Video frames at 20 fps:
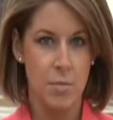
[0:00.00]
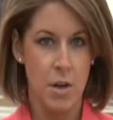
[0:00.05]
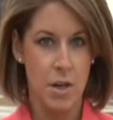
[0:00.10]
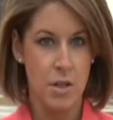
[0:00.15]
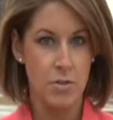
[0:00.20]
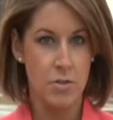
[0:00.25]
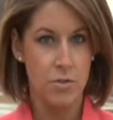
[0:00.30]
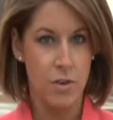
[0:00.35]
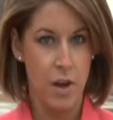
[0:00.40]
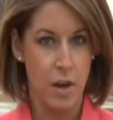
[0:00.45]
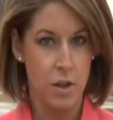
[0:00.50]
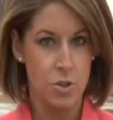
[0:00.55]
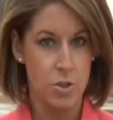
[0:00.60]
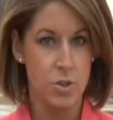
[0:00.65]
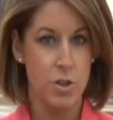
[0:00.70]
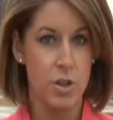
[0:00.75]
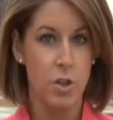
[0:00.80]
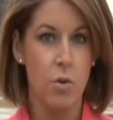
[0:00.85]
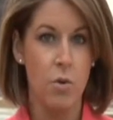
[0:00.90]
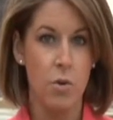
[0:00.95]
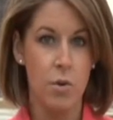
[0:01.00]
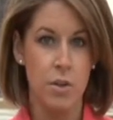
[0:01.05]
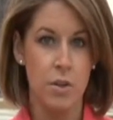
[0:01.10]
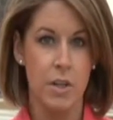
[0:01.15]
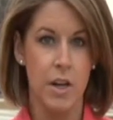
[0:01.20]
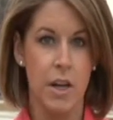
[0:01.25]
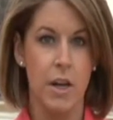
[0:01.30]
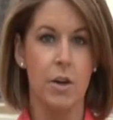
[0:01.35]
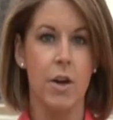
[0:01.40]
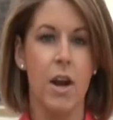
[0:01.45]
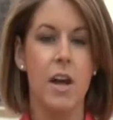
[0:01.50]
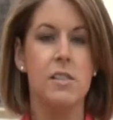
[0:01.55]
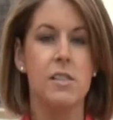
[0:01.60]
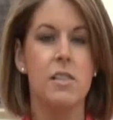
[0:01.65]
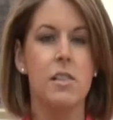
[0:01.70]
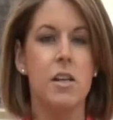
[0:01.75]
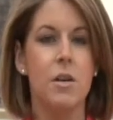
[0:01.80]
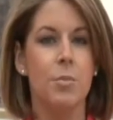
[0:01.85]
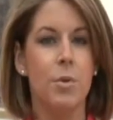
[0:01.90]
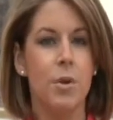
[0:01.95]
Manufacturing Coordinator has a
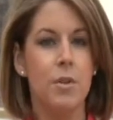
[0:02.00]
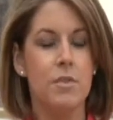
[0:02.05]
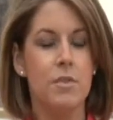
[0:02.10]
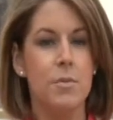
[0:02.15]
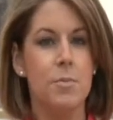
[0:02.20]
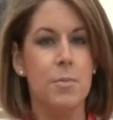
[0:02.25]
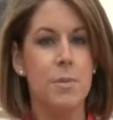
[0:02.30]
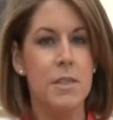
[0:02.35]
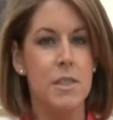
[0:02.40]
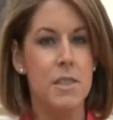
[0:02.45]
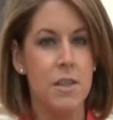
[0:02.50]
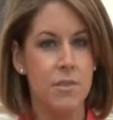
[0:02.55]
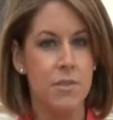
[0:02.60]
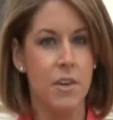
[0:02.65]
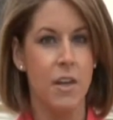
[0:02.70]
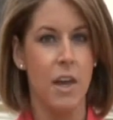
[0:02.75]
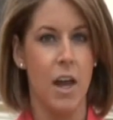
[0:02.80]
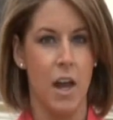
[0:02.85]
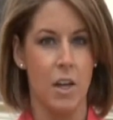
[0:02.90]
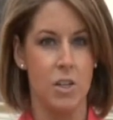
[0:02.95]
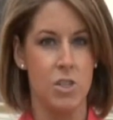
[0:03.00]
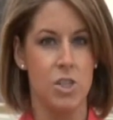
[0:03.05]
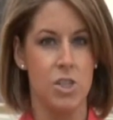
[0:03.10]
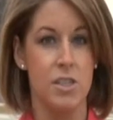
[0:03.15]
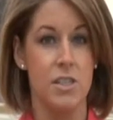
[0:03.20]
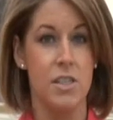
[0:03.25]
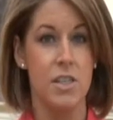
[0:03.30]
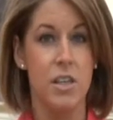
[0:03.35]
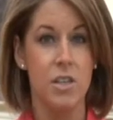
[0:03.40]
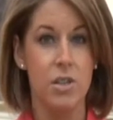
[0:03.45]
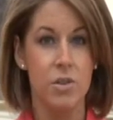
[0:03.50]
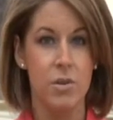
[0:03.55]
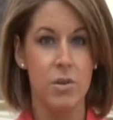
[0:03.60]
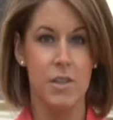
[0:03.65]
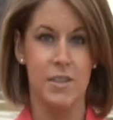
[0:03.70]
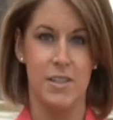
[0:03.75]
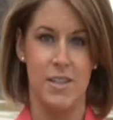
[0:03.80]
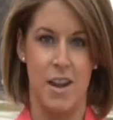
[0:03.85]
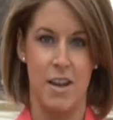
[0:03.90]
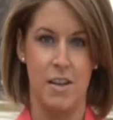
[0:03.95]
number of specific actions that you can
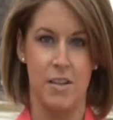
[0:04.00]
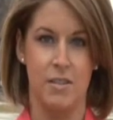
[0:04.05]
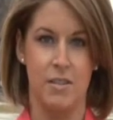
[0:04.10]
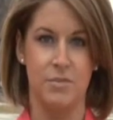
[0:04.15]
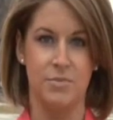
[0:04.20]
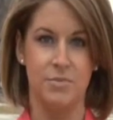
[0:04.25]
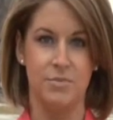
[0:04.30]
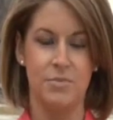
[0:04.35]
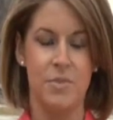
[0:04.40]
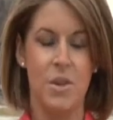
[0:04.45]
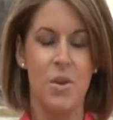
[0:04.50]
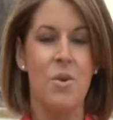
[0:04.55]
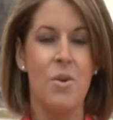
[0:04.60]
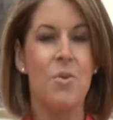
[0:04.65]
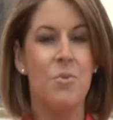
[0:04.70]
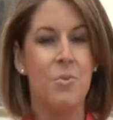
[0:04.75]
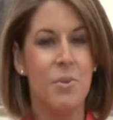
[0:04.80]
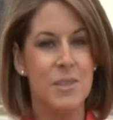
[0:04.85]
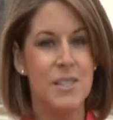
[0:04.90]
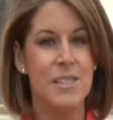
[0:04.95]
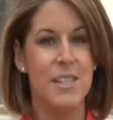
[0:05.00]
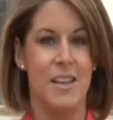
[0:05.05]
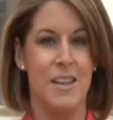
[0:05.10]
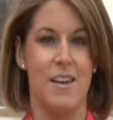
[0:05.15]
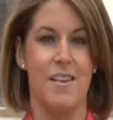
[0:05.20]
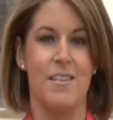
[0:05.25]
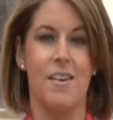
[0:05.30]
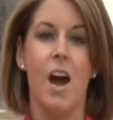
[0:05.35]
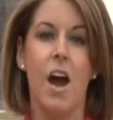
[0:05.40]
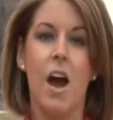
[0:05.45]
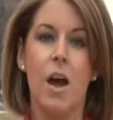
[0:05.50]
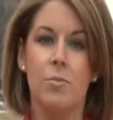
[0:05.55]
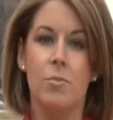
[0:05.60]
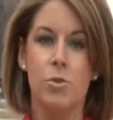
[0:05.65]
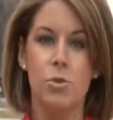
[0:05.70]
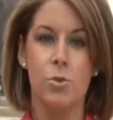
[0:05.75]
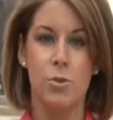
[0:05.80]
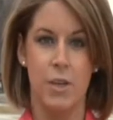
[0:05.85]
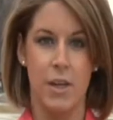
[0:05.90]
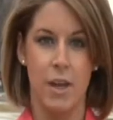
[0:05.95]
take. Once again, I'm
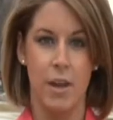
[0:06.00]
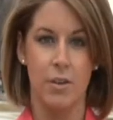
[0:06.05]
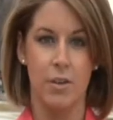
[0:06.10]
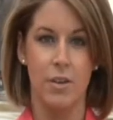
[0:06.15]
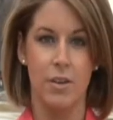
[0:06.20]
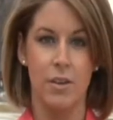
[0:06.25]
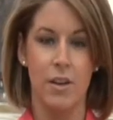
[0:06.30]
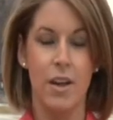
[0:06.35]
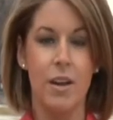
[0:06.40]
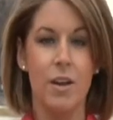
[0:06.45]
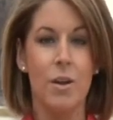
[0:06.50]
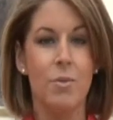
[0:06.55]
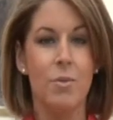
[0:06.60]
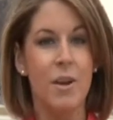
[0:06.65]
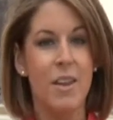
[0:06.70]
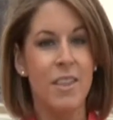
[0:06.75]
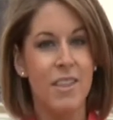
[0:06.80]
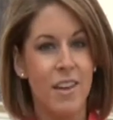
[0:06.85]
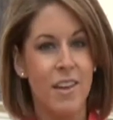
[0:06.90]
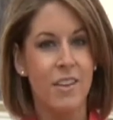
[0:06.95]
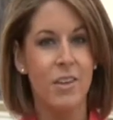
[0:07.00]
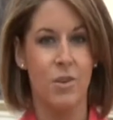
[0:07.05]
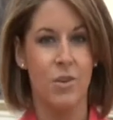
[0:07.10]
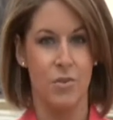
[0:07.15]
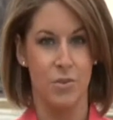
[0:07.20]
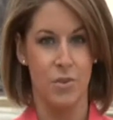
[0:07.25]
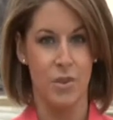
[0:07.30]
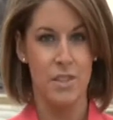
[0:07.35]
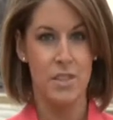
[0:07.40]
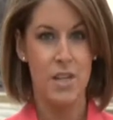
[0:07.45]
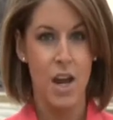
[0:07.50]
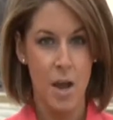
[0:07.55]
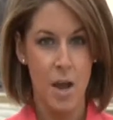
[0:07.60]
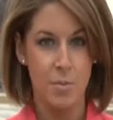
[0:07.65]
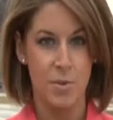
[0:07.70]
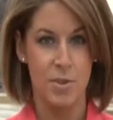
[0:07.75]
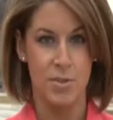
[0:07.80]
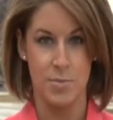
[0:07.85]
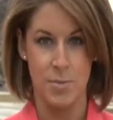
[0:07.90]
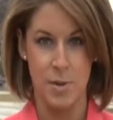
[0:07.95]
Julie Eckert, and I want to thank you for the time
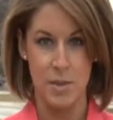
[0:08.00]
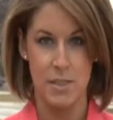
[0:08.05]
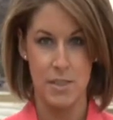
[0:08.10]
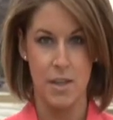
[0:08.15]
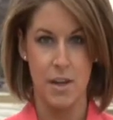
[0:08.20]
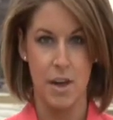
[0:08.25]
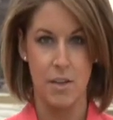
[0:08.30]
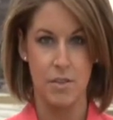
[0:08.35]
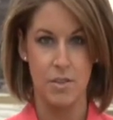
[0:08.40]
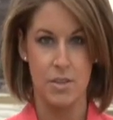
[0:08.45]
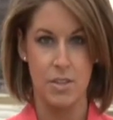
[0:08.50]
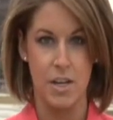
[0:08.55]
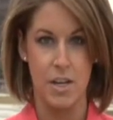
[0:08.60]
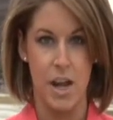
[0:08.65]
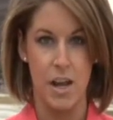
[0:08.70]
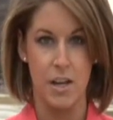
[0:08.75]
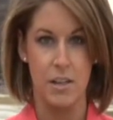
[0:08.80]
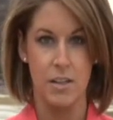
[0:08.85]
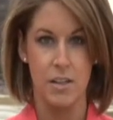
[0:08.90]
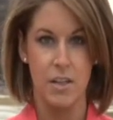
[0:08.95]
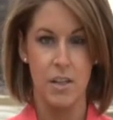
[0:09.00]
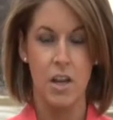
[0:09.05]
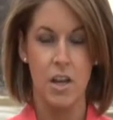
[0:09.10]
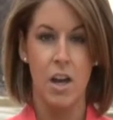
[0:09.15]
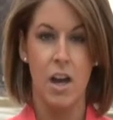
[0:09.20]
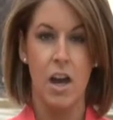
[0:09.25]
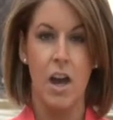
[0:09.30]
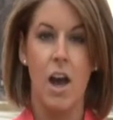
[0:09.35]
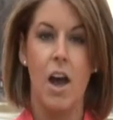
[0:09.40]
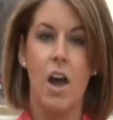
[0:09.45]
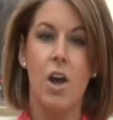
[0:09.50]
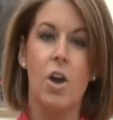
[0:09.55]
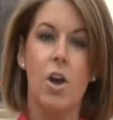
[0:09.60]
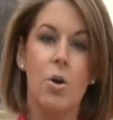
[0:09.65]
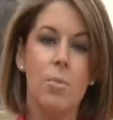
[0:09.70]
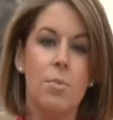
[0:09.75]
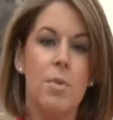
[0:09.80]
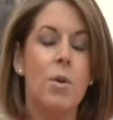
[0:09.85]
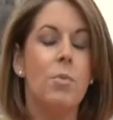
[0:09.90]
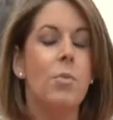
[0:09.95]
we spent together today. I
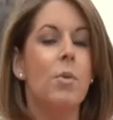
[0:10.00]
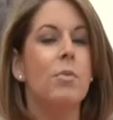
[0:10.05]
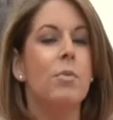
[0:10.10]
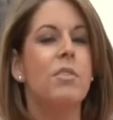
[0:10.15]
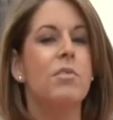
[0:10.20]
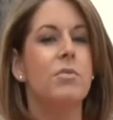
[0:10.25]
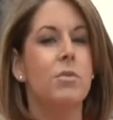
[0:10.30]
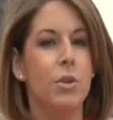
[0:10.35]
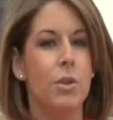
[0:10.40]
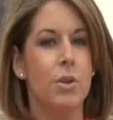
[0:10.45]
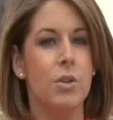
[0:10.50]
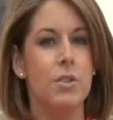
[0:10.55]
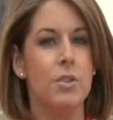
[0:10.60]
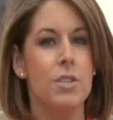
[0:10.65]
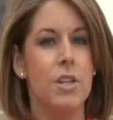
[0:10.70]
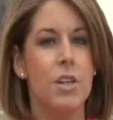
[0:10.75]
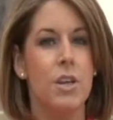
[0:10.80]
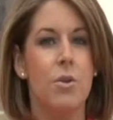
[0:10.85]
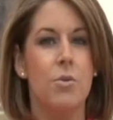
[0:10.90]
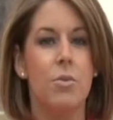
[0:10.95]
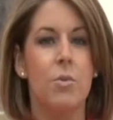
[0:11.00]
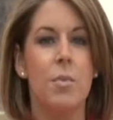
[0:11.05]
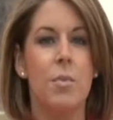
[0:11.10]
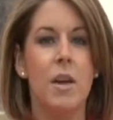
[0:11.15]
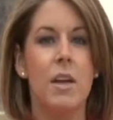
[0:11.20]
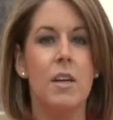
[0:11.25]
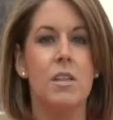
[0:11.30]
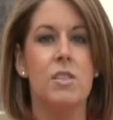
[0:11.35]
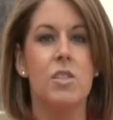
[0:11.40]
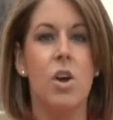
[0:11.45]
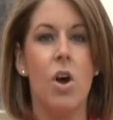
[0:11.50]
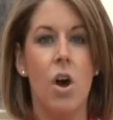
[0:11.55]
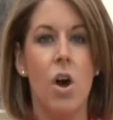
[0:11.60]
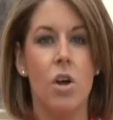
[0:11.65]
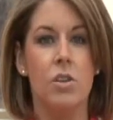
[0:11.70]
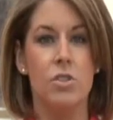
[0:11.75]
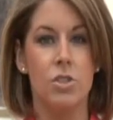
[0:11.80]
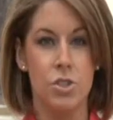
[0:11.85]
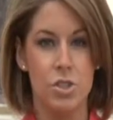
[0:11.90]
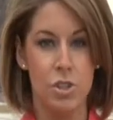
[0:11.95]
hope that what we've learned will make us
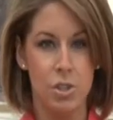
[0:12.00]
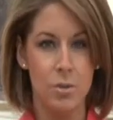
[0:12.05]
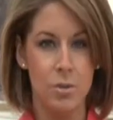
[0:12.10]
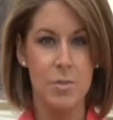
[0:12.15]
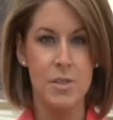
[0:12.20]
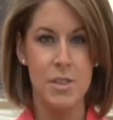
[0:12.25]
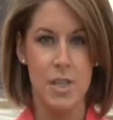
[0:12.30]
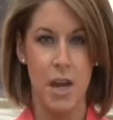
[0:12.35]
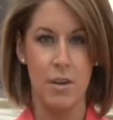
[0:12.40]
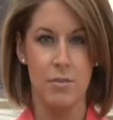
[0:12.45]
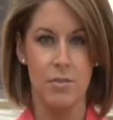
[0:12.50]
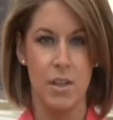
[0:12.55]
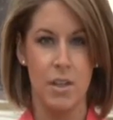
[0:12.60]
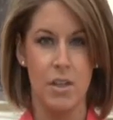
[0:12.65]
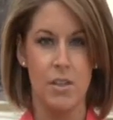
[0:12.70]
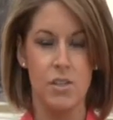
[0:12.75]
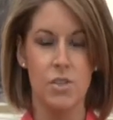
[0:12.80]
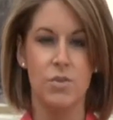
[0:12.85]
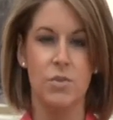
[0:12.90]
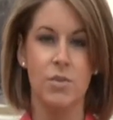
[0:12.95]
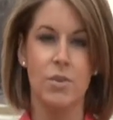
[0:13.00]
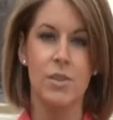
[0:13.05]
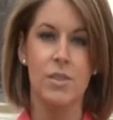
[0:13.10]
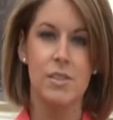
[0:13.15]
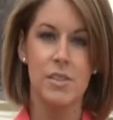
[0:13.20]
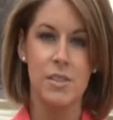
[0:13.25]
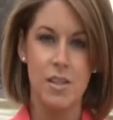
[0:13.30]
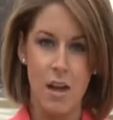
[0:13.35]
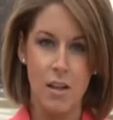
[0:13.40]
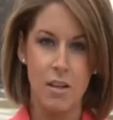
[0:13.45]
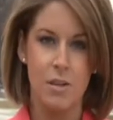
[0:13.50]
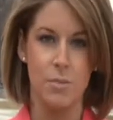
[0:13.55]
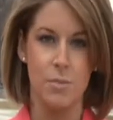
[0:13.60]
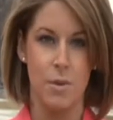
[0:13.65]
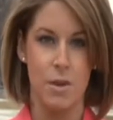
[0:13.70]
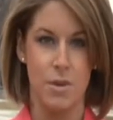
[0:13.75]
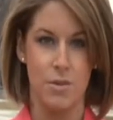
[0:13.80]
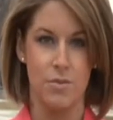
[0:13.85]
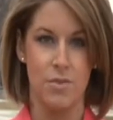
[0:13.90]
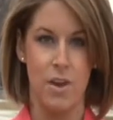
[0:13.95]
all determined advocates for a solid
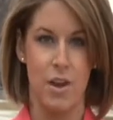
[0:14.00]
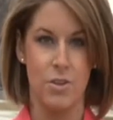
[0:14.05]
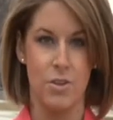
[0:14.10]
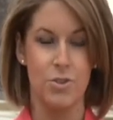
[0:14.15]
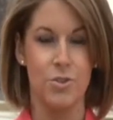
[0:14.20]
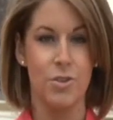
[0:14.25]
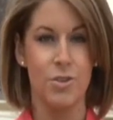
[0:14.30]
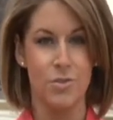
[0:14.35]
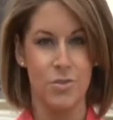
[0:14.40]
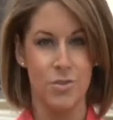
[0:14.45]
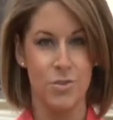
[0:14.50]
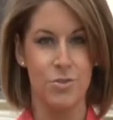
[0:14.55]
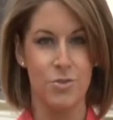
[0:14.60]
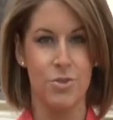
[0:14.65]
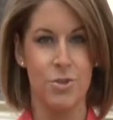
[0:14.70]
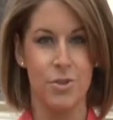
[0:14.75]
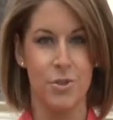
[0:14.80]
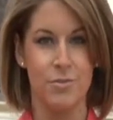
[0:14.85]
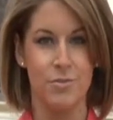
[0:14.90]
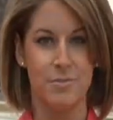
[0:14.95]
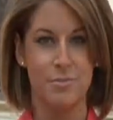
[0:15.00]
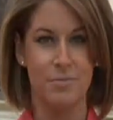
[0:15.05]
manufacturing future.